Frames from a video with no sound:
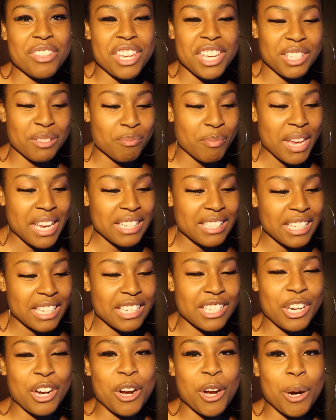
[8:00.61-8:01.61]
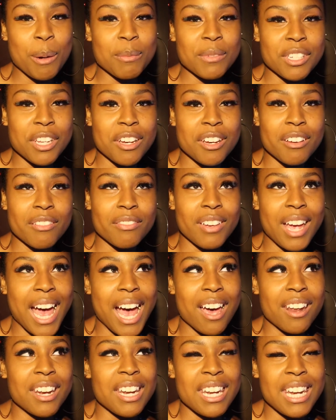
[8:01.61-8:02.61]
these basic terms of
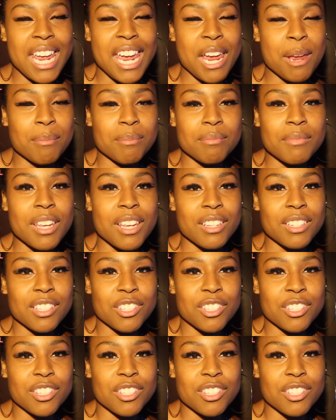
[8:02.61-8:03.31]
how to name